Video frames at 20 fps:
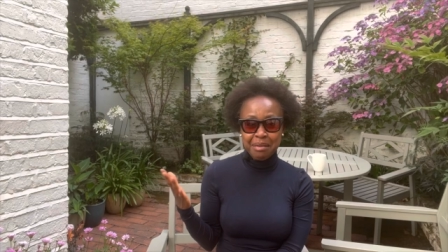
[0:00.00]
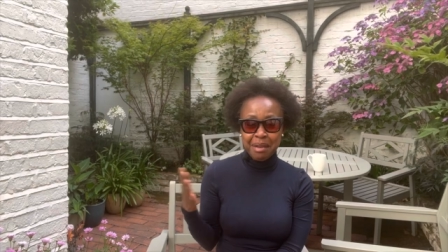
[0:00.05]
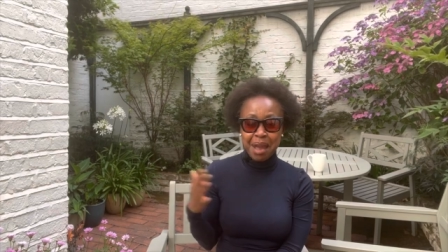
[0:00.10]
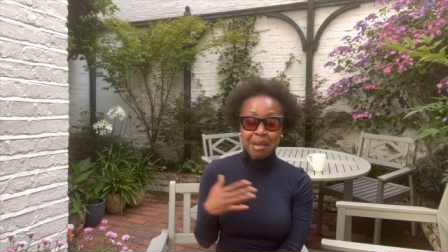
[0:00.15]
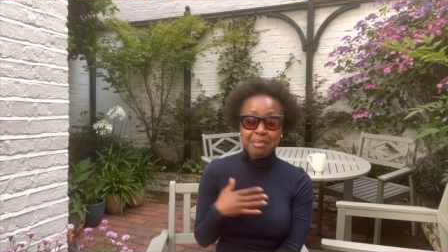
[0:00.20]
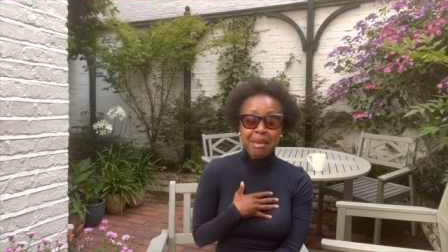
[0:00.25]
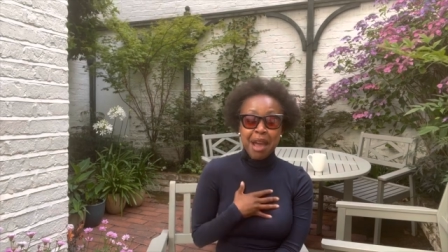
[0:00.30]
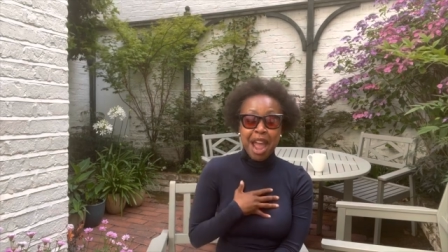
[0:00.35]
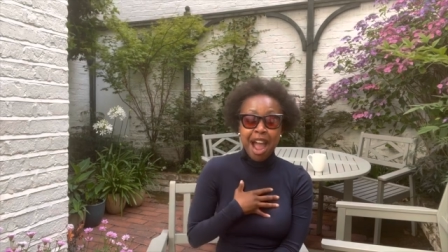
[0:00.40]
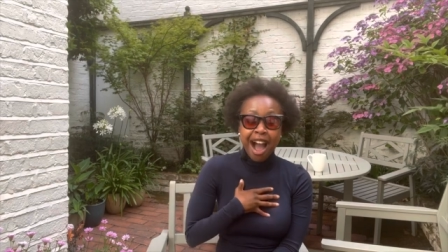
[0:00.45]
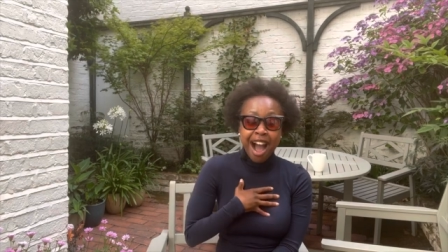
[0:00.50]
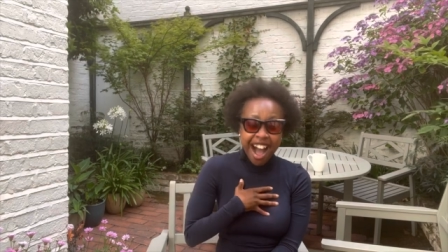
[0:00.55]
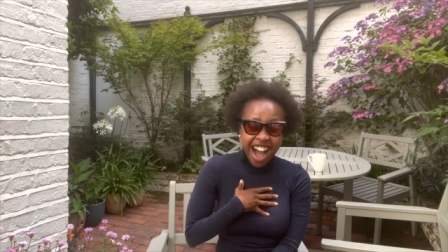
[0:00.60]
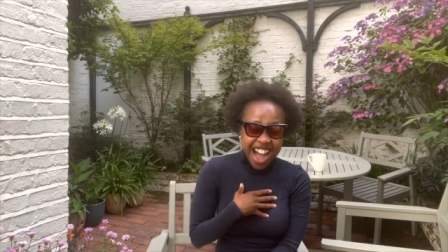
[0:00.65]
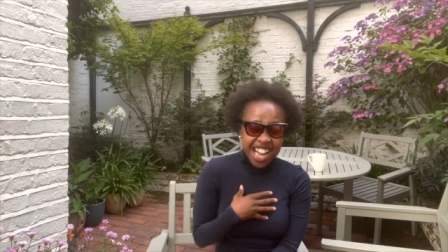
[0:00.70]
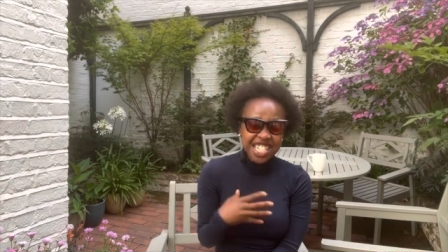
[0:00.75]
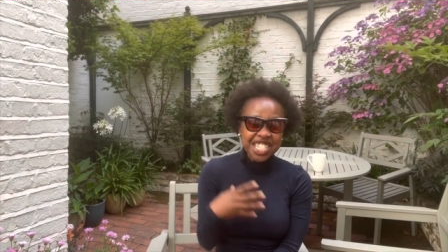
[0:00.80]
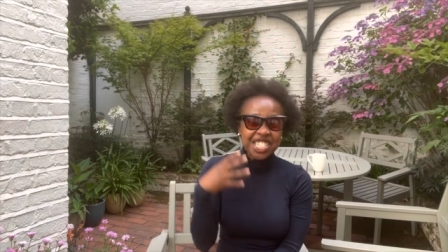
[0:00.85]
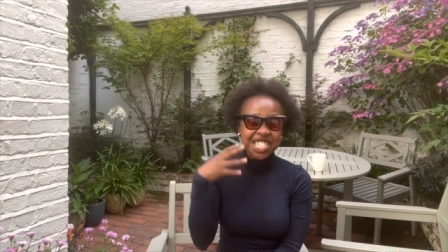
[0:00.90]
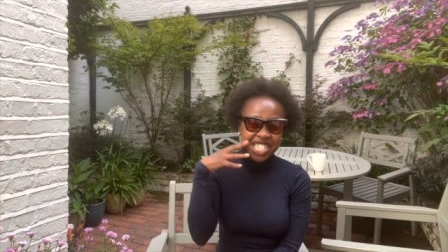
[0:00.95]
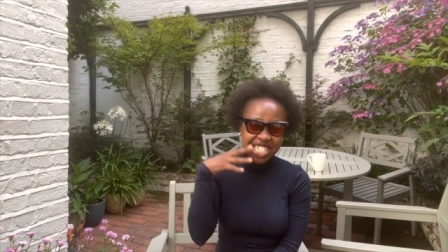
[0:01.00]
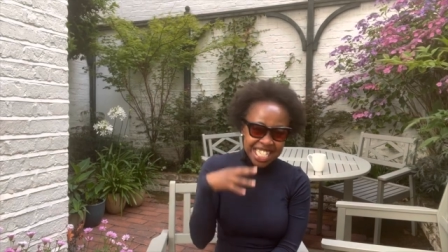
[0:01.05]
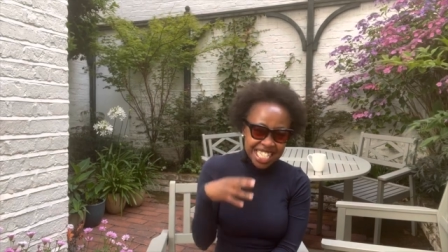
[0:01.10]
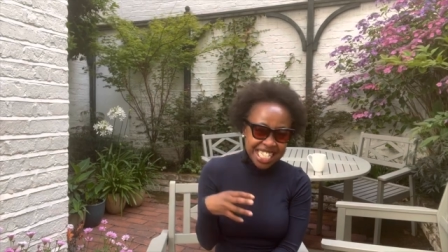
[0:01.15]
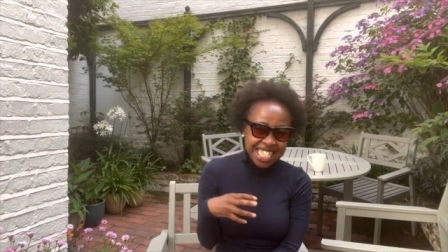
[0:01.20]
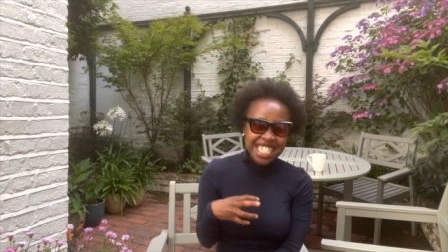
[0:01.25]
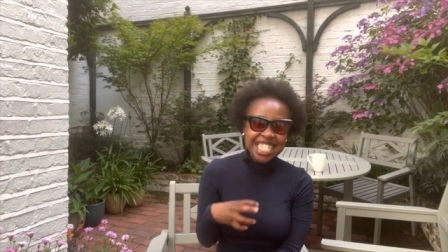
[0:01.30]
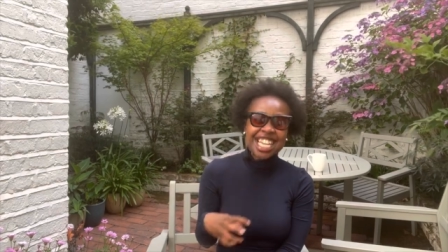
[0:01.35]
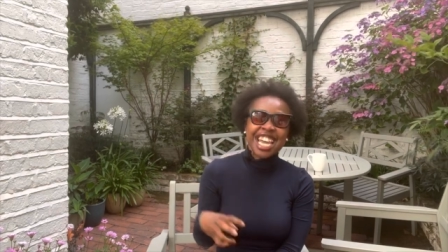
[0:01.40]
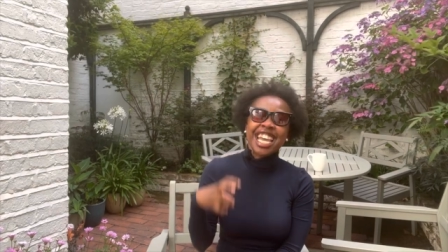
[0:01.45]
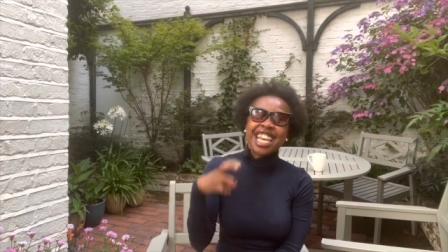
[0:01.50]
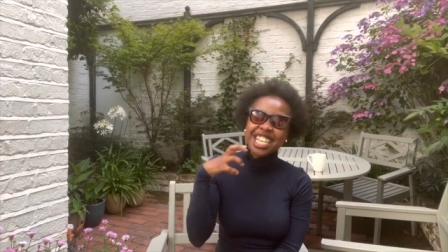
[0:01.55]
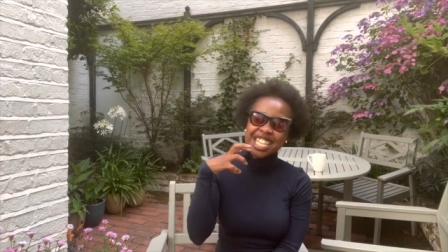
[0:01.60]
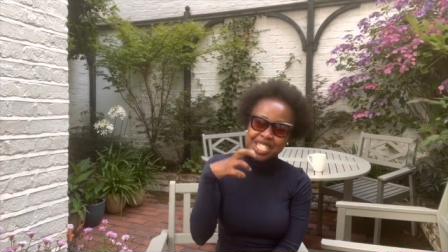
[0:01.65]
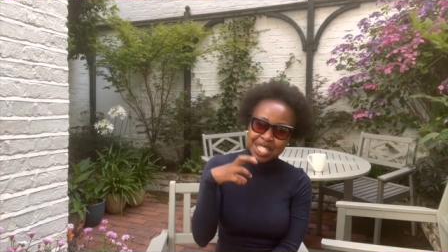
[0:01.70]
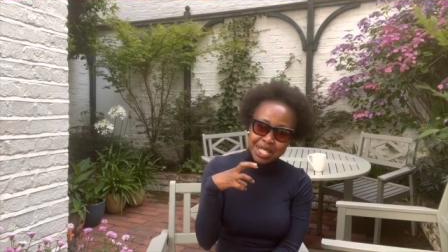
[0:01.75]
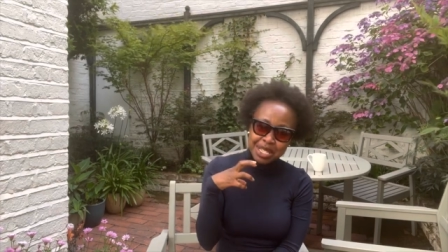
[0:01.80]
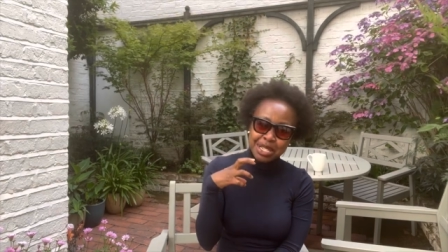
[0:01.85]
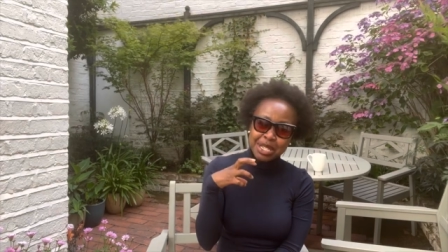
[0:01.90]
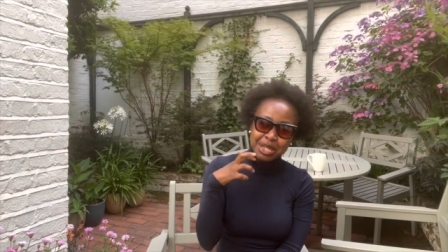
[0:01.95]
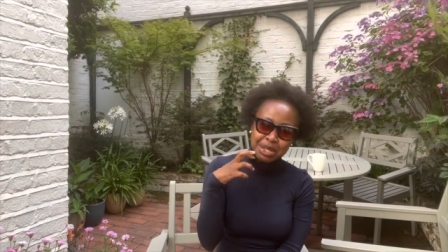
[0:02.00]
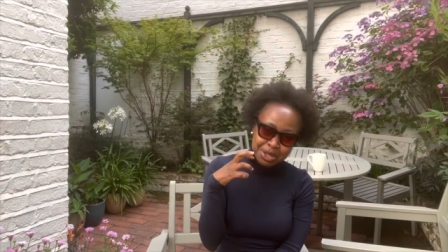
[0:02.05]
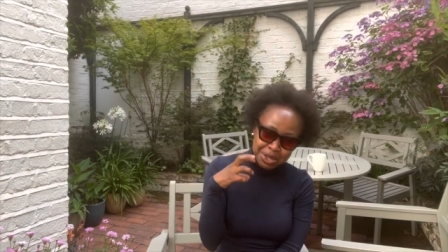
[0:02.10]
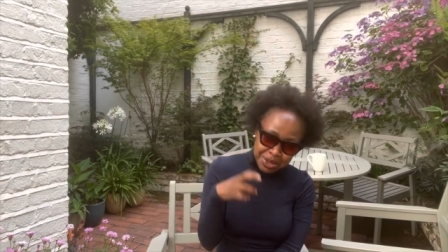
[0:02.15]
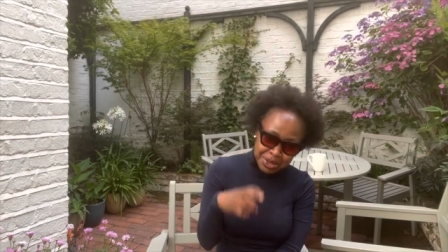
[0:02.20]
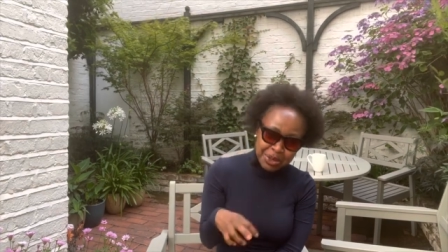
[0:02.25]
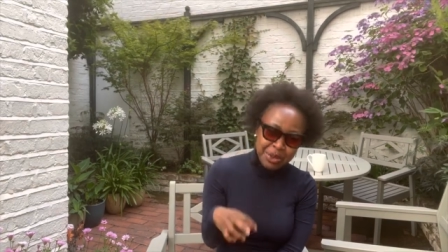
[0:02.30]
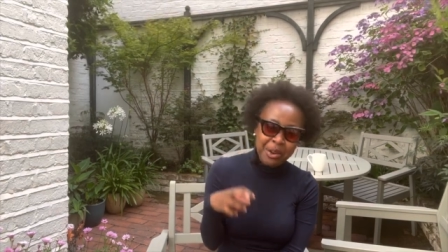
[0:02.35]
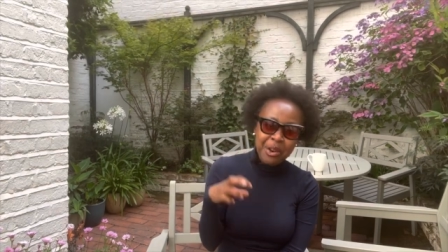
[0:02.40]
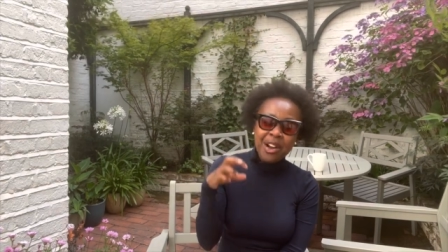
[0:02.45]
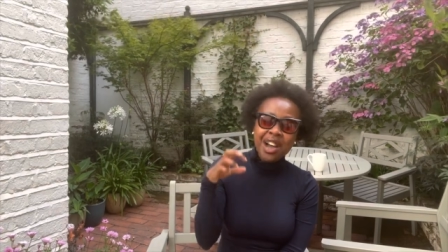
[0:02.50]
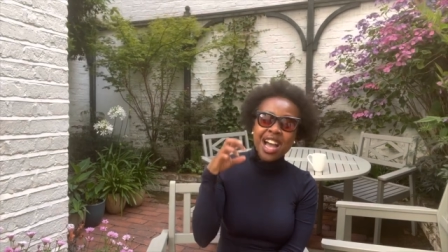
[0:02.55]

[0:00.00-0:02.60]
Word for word: And my heart to this day is still sore.